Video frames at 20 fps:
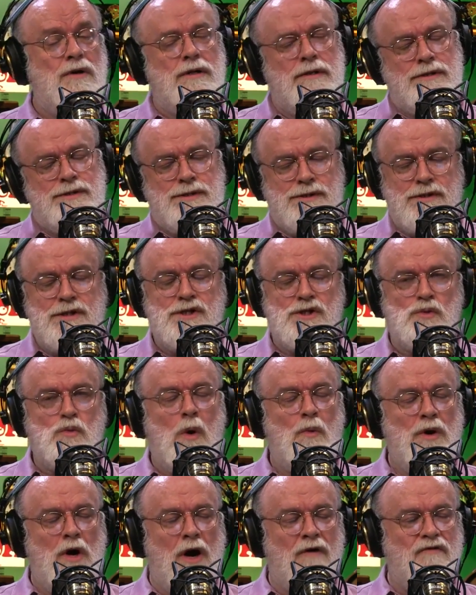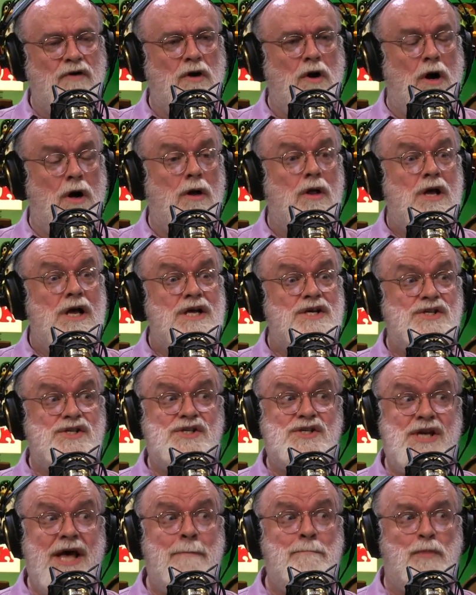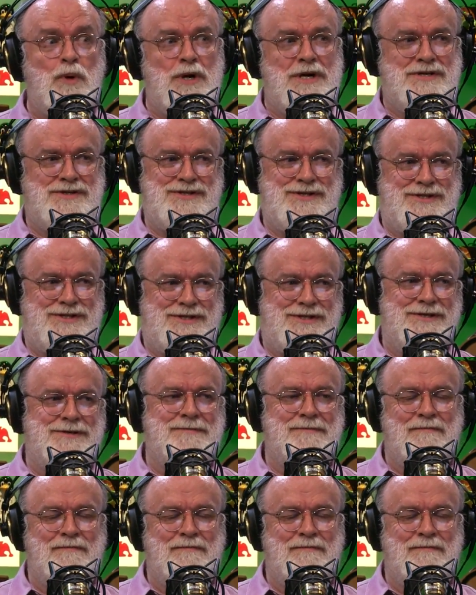this is, this is what we often call separates